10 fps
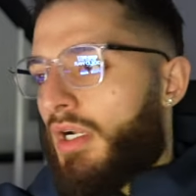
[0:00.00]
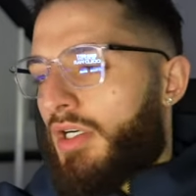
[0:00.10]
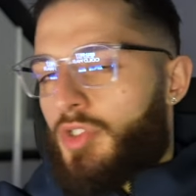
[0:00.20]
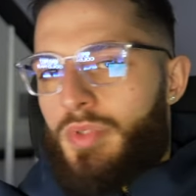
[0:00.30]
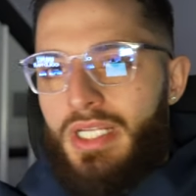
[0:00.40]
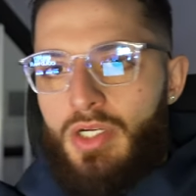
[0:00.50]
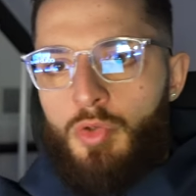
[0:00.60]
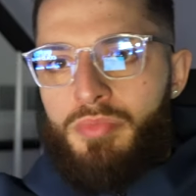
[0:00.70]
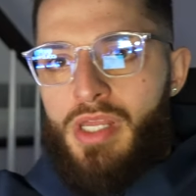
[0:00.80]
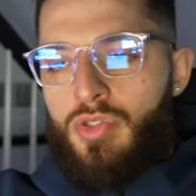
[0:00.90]
right, so we got
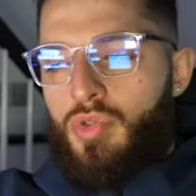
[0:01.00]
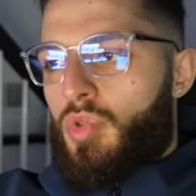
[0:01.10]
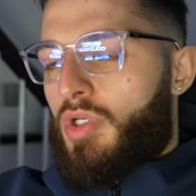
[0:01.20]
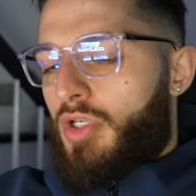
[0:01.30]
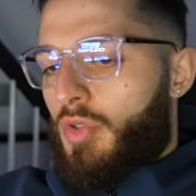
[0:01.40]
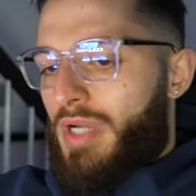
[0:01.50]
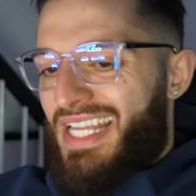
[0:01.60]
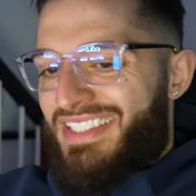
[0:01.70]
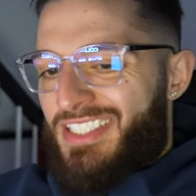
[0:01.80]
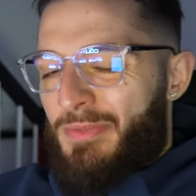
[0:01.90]
home not too long ago,
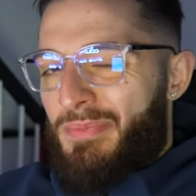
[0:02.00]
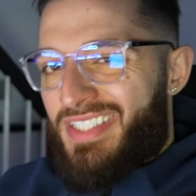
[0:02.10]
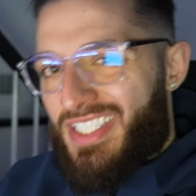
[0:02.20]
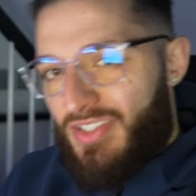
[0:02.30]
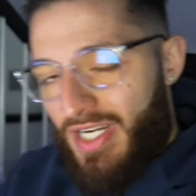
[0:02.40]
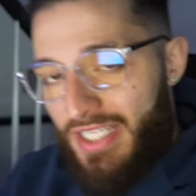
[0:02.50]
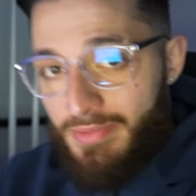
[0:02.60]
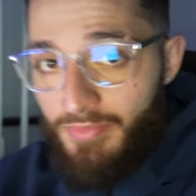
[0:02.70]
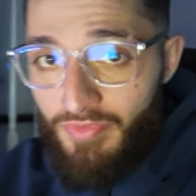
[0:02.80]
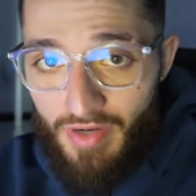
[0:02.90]
had some dinner, had
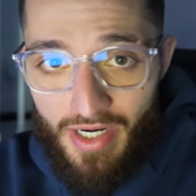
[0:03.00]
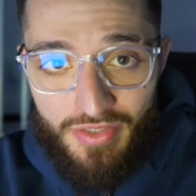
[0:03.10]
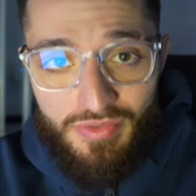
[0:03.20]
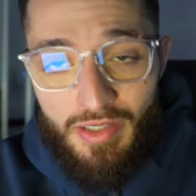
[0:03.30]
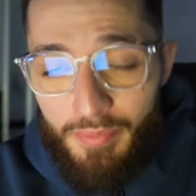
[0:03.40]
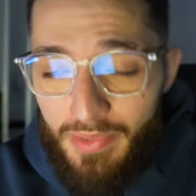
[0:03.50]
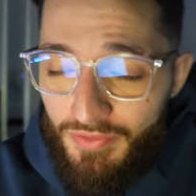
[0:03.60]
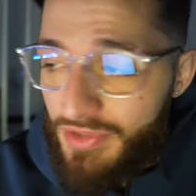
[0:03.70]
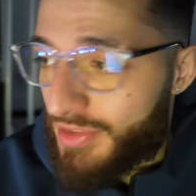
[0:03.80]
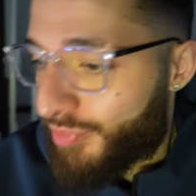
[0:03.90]
some fire ground
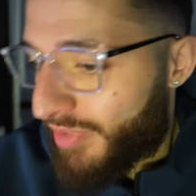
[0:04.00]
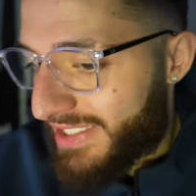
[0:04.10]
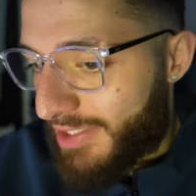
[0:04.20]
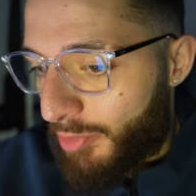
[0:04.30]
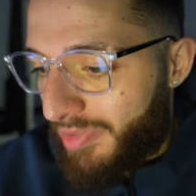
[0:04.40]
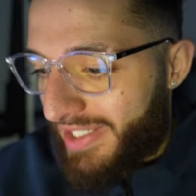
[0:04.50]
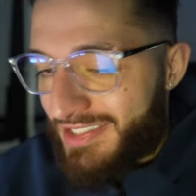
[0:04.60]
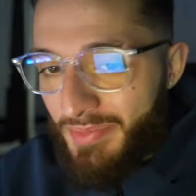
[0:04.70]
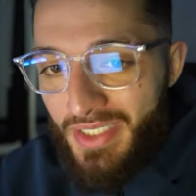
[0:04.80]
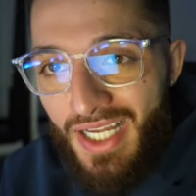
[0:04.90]
beef with some rice. Now we're playing
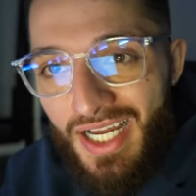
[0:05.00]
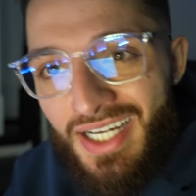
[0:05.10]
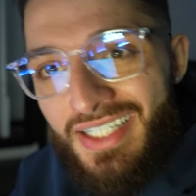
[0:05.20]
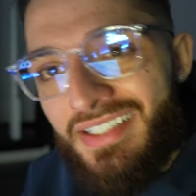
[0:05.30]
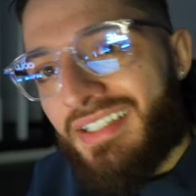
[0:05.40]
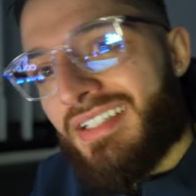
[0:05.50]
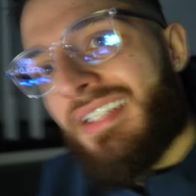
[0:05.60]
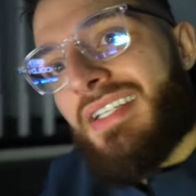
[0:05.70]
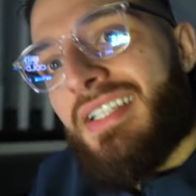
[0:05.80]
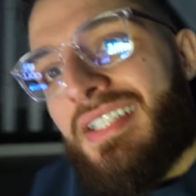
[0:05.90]
some COD.
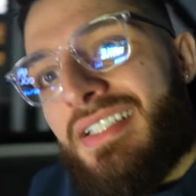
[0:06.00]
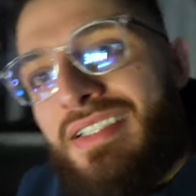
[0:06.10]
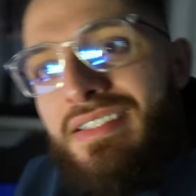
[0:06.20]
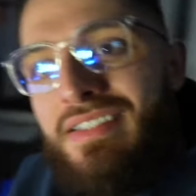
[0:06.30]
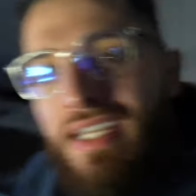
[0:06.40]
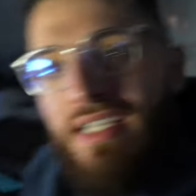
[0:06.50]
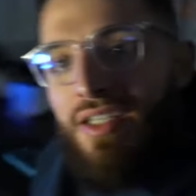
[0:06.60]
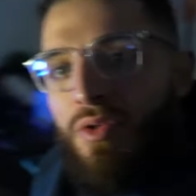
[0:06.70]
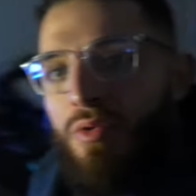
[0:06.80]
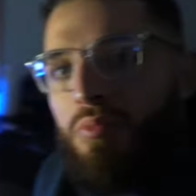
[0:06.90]
Taking a little